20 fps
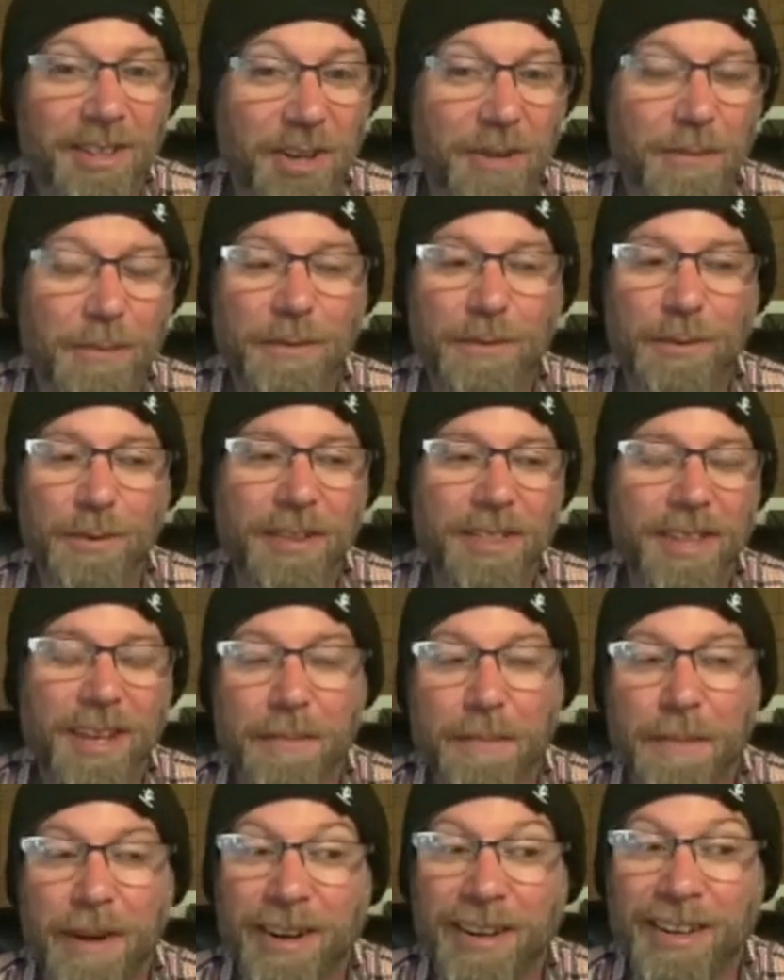You know, before then,
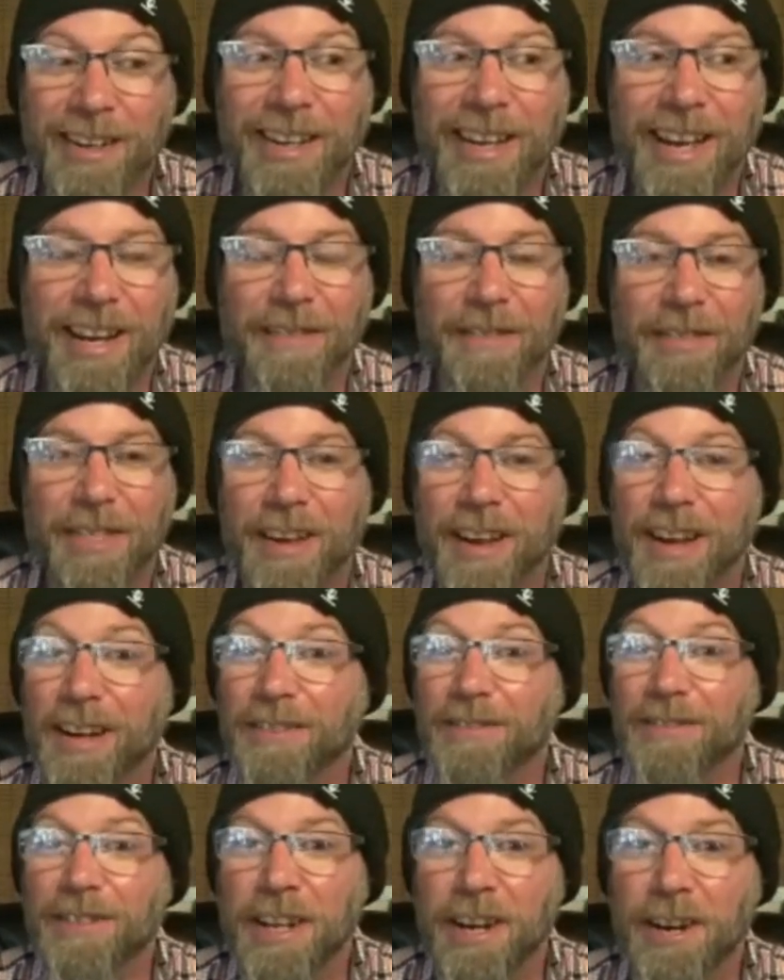America kind of thought
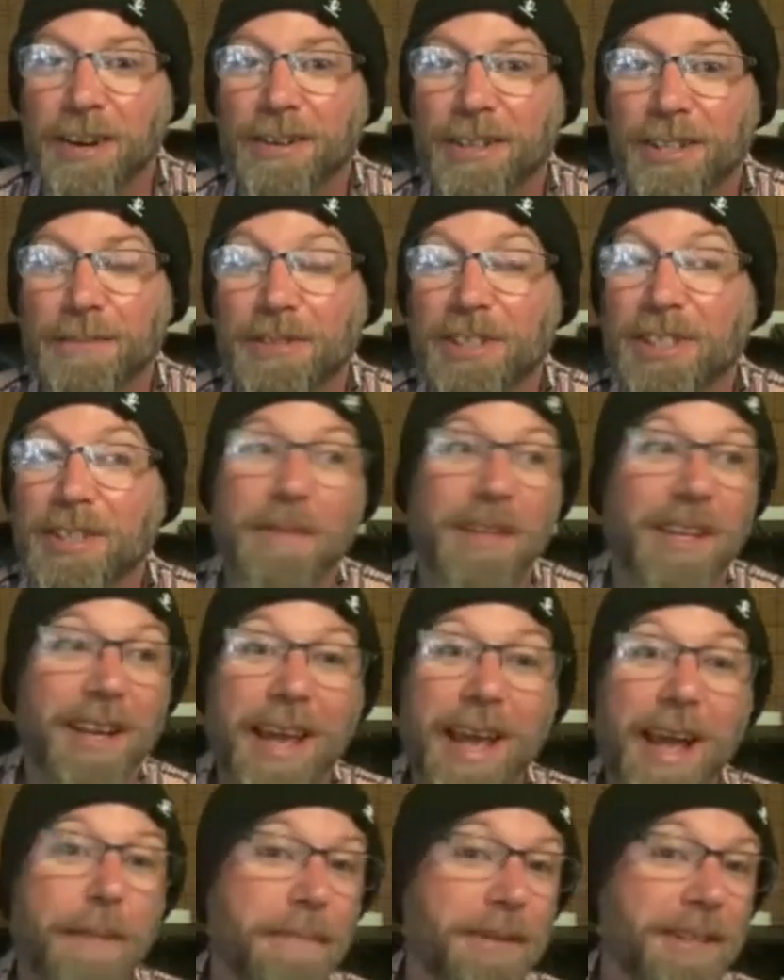of terrorism as something that
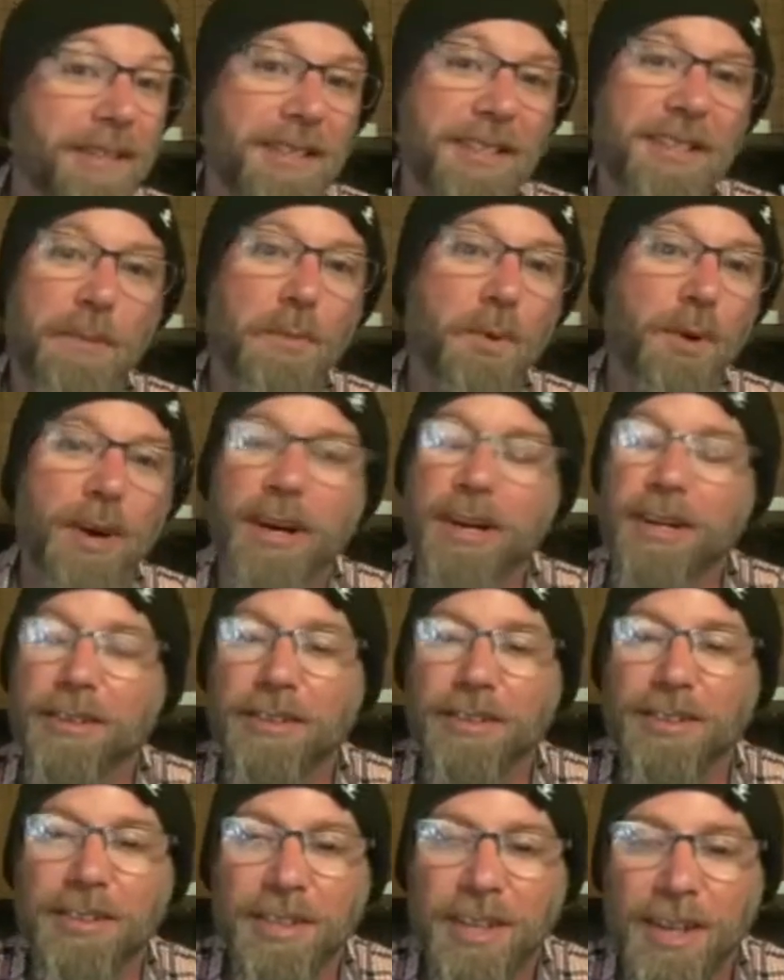happened somewhere
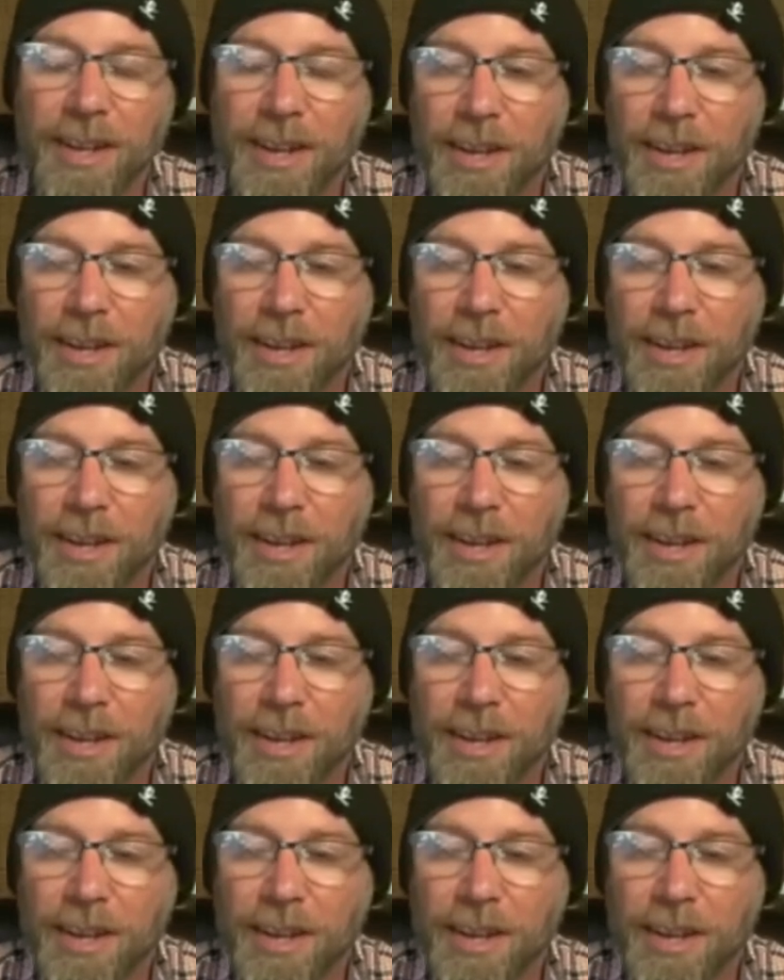else.